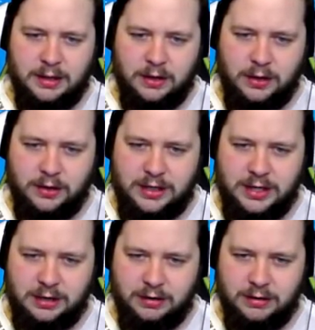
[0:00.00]
on
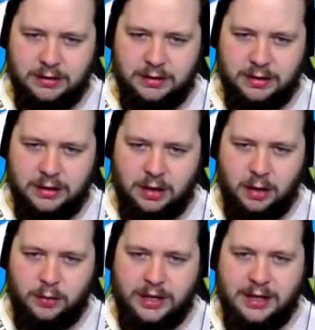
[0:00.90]
here.
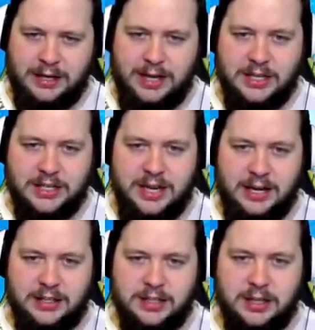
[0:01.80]
Oh, they like
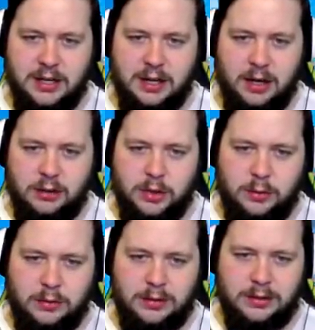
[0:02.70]
intersect. Oh,
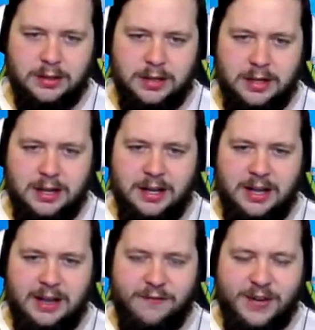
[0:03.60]
cool.
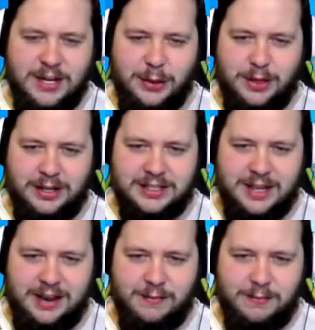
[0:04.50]
Funny thing is
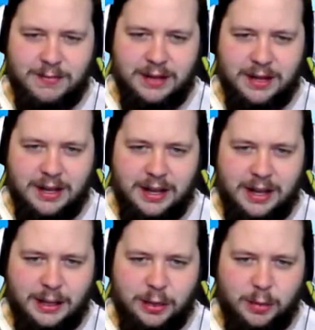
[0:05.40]
I
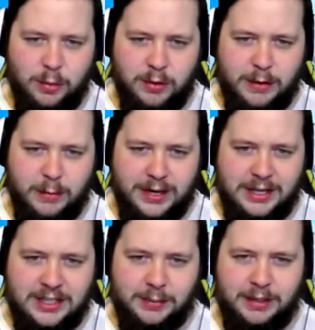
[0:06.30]
thought about
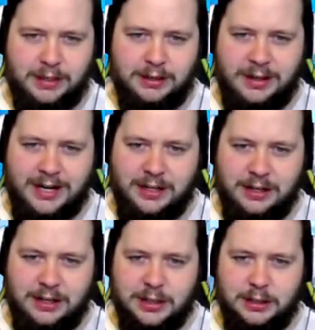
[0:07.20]
making something like
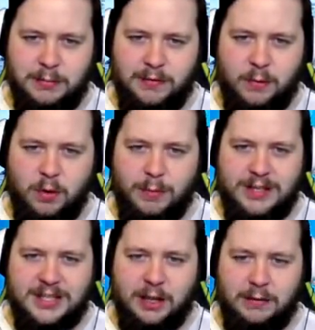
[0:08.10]
this before
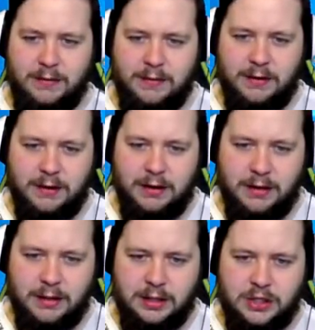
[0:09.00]
myself.
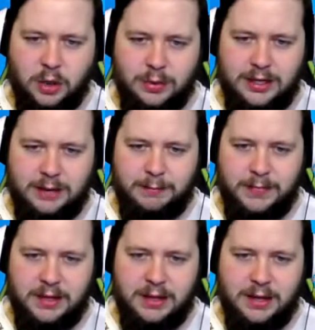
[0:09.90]
There's totally a
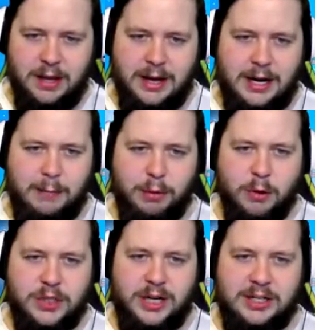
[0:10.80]

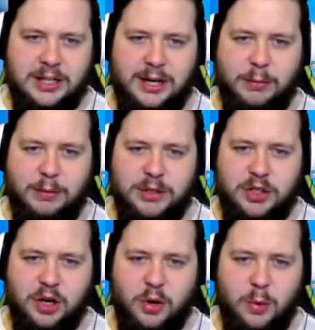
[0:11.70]
project that I can probably
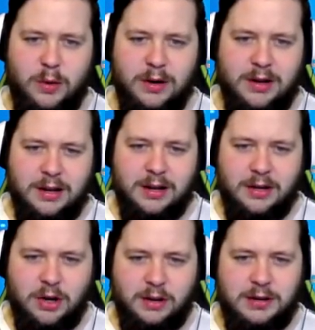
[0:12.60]
show,
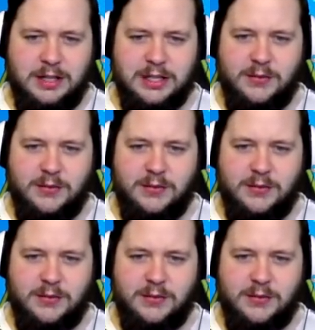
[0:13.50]
not in this